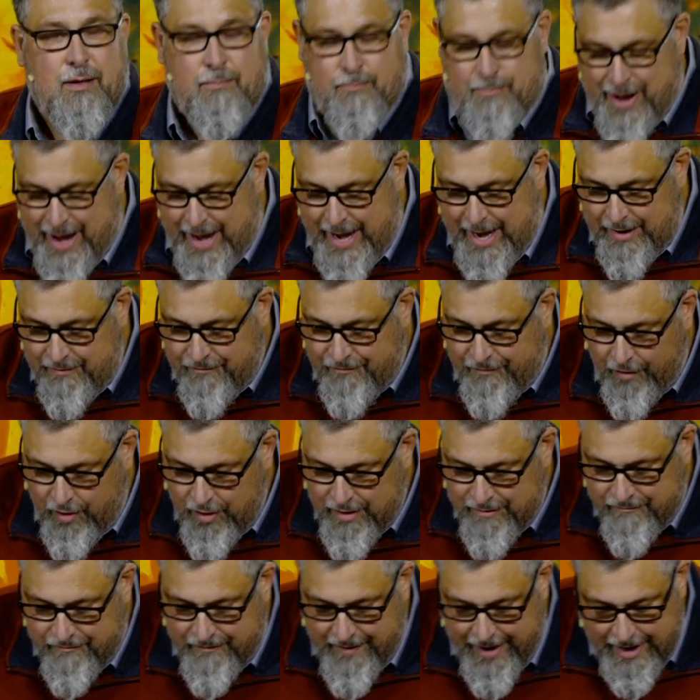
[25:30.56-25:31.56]

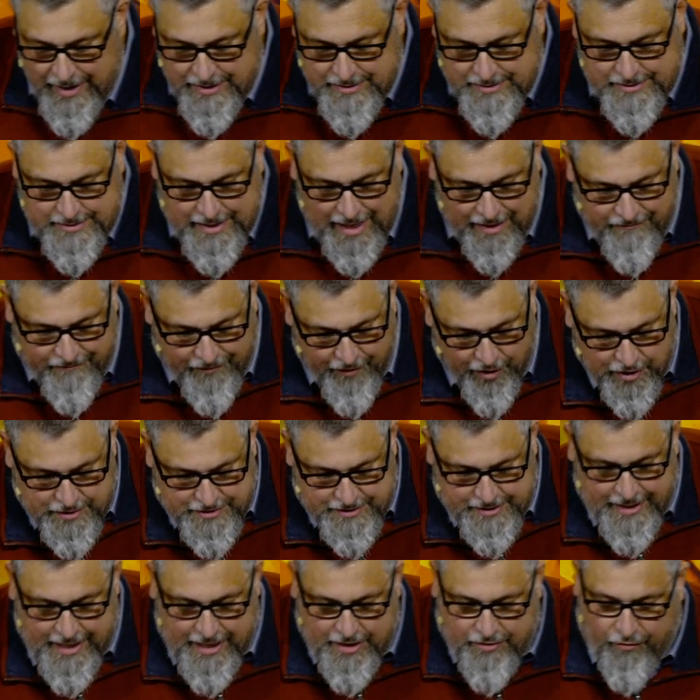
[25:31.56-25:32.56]
Painful events,
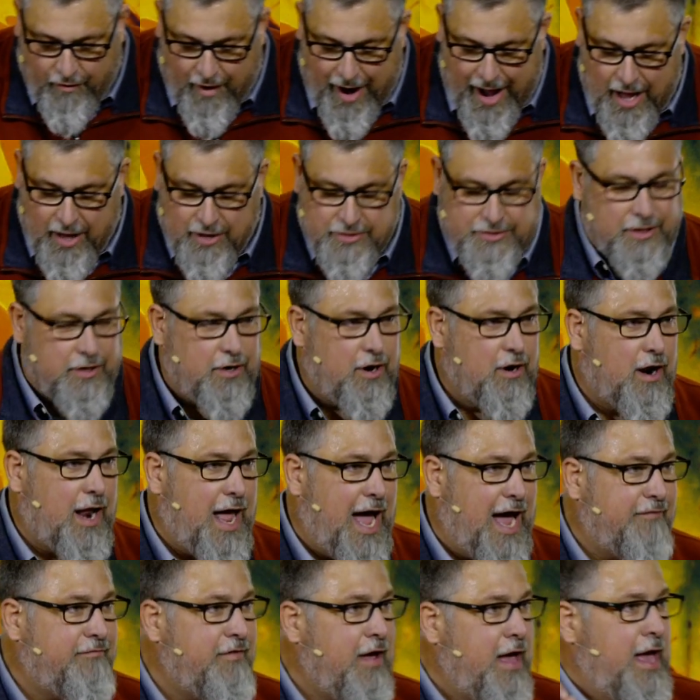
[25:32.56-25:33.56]
adversity, trials in your
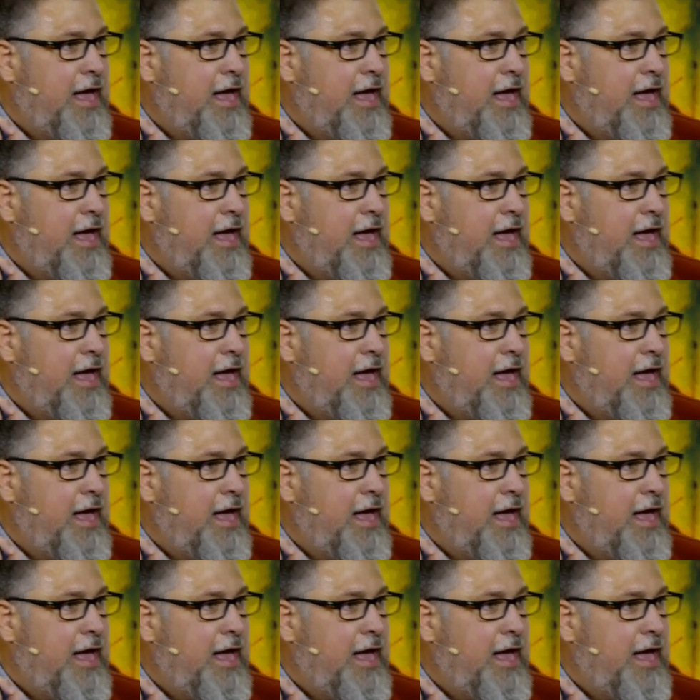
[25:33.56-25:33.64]
life